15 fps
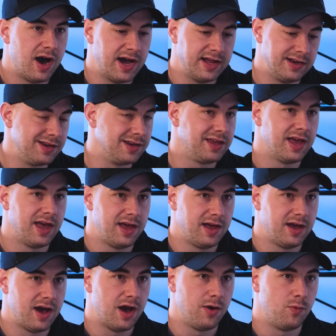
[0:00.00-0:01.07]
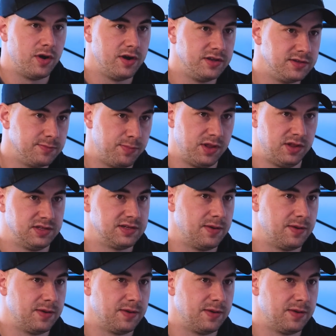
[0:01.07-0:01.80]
I didn't care. I wanted to build